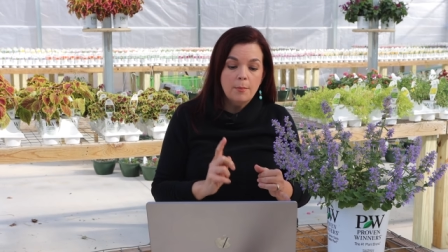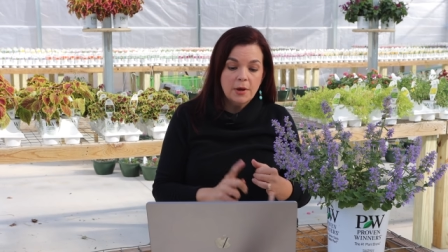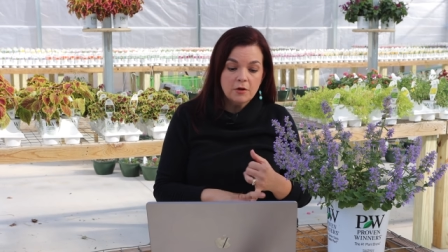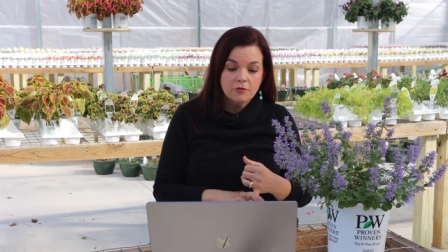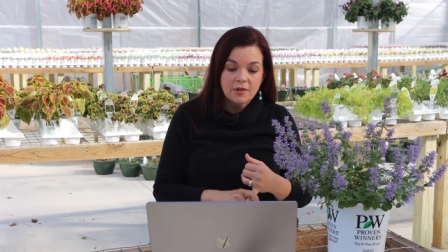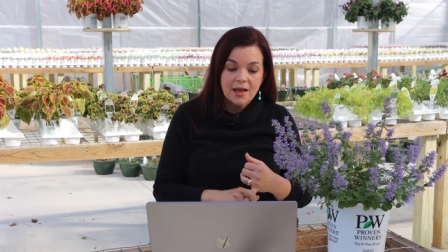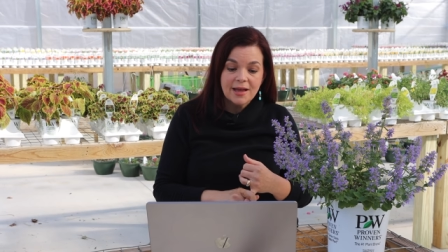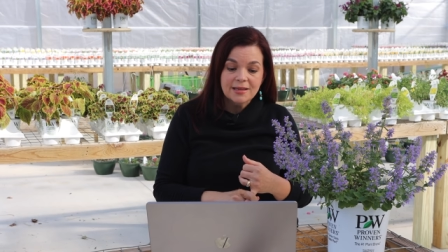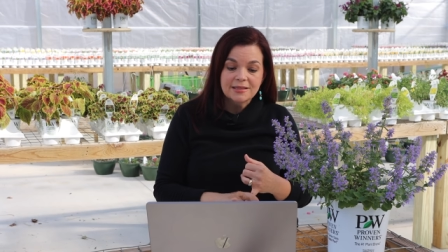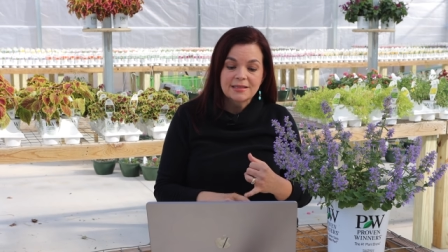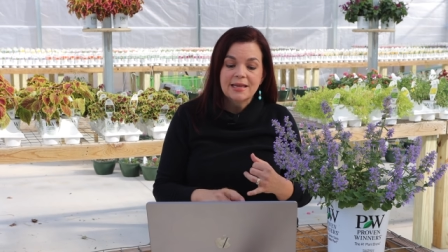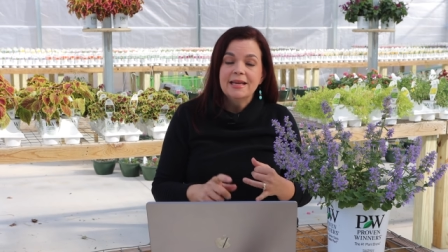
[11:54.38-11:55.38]

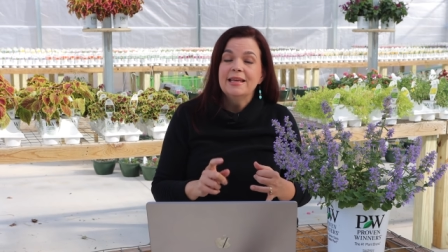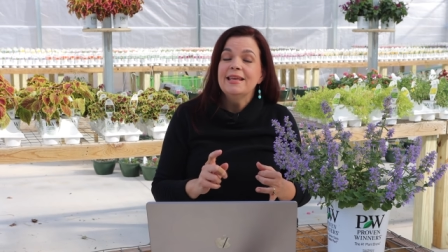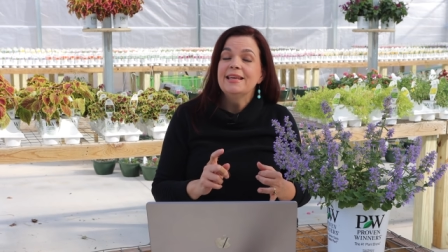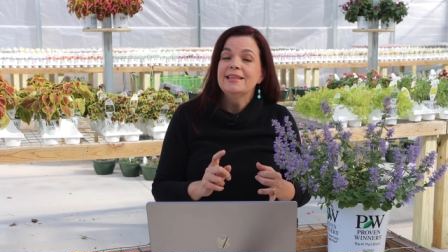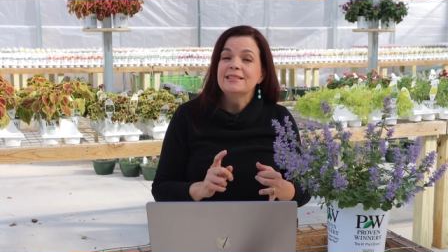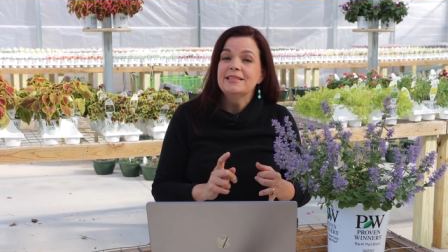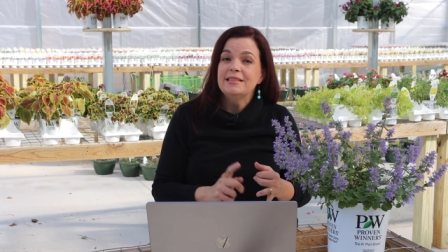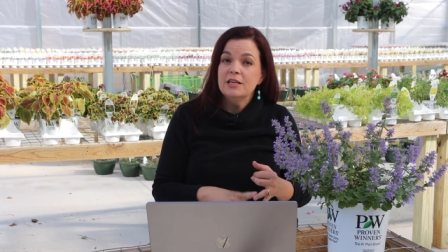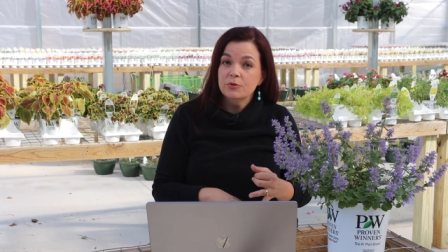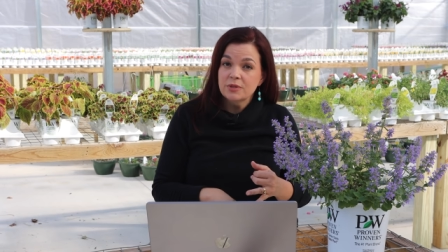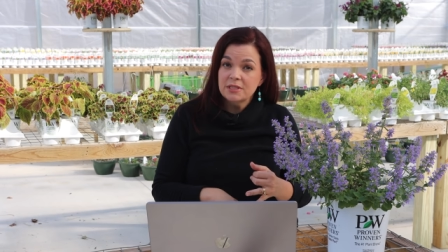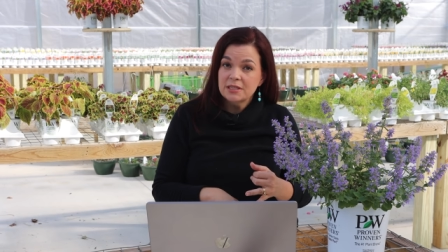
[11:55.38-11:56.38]
butterflies. It is
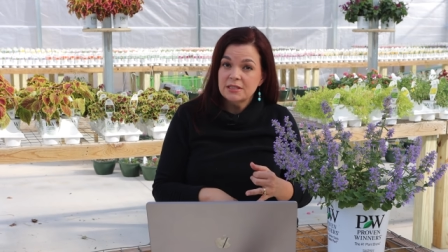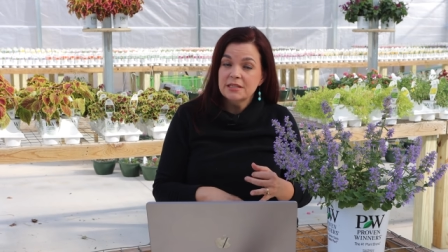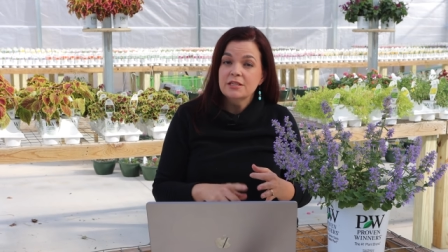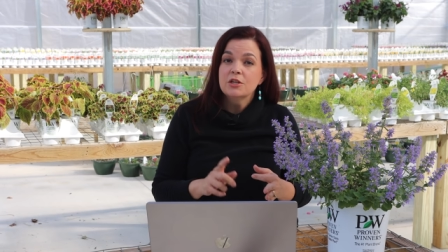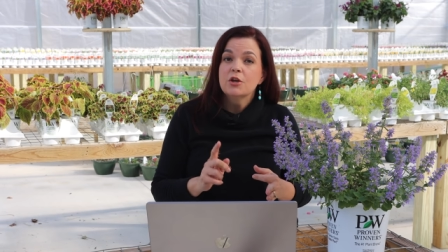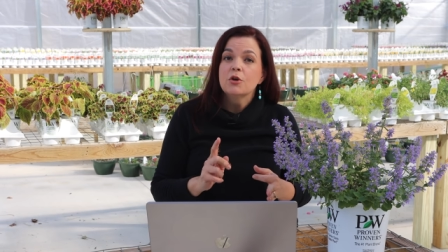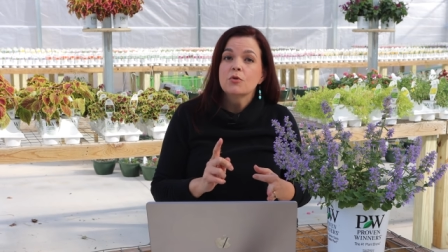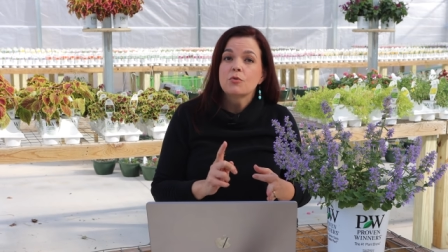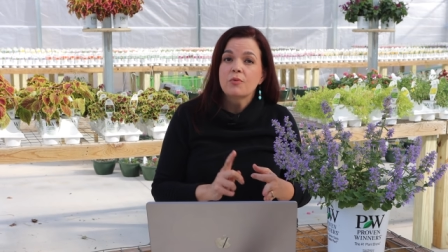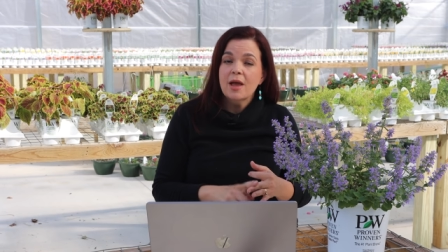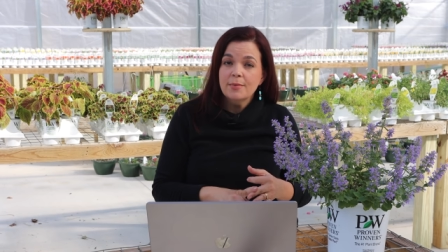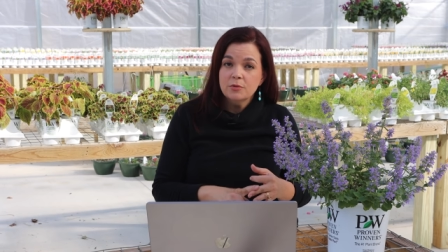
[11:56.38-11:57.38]
deer resistant,
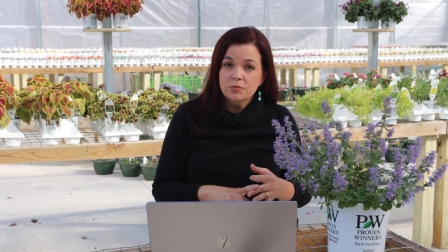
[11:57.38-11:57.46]
rabbit